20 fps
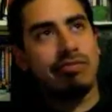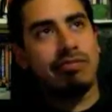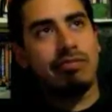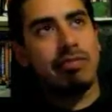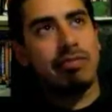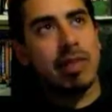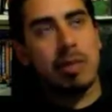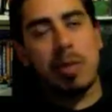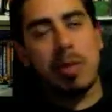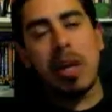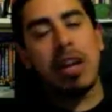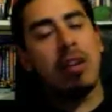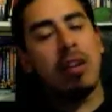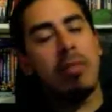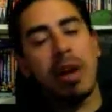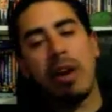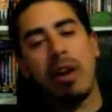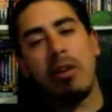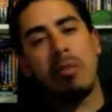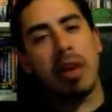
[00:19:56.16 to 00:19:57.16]
speaking on
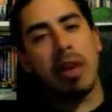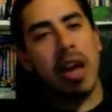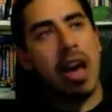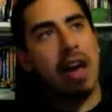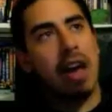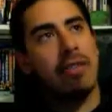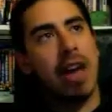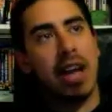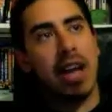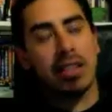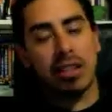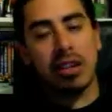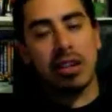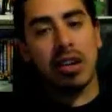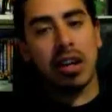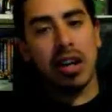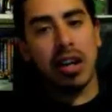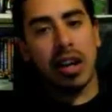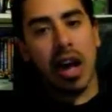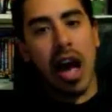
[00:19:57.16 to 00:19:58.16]
my own behalf, as a
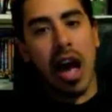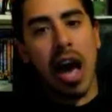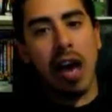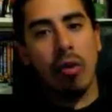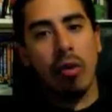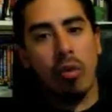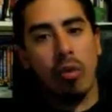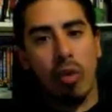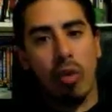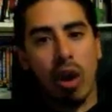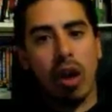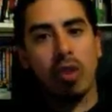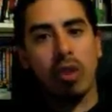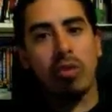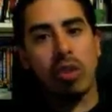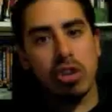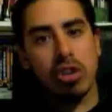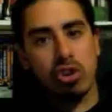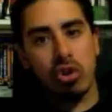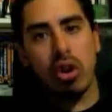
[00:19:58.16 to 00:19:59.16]
critic, I want to
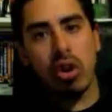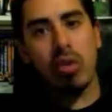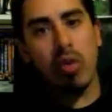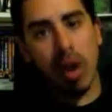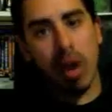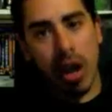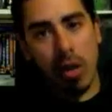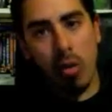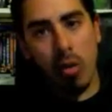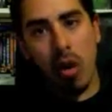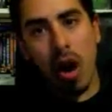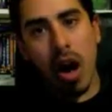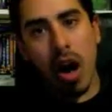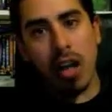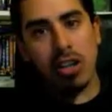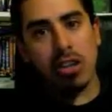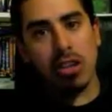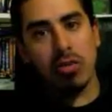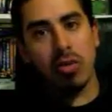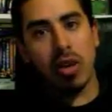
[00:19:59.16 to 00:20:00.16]
enjoy what I
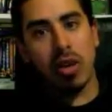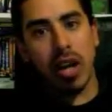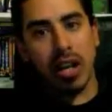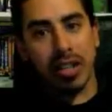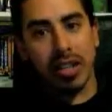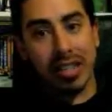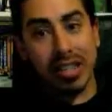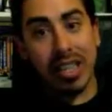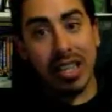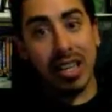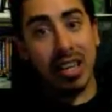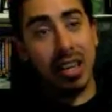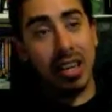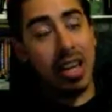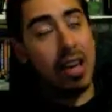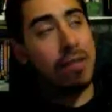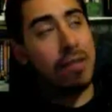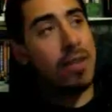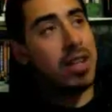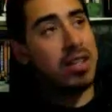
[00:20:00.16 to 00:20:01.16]
watch and what I see.
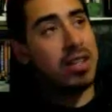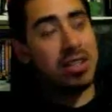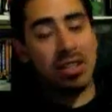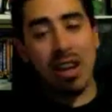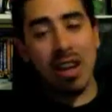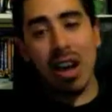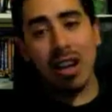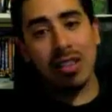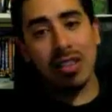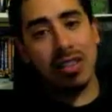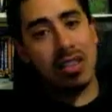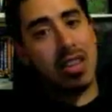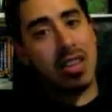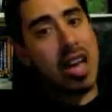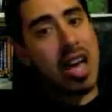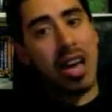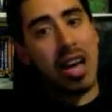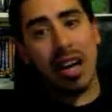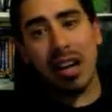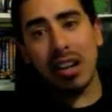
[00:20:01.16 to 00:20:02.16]
If it sucks, and
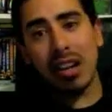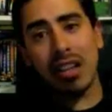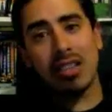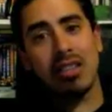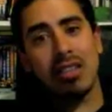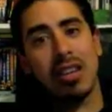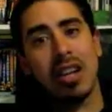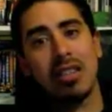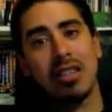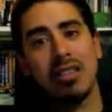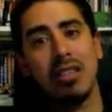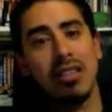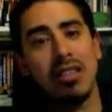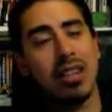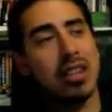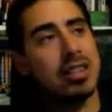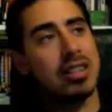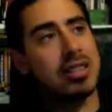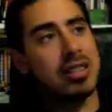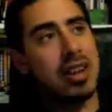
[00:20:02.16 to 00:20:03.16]
yeah, I got to let you guys know that
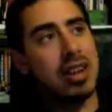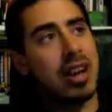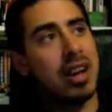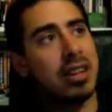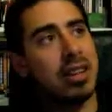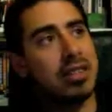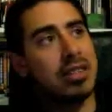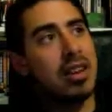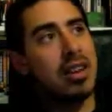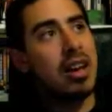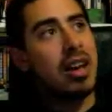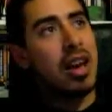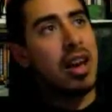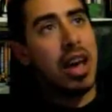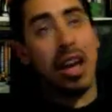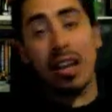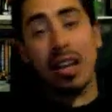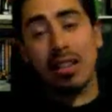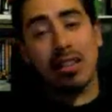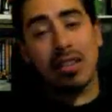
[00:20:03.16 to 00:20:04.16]
it sucks.
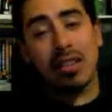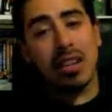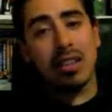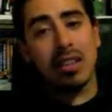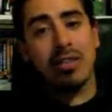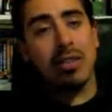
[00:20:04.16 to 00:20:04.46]
And it sucks for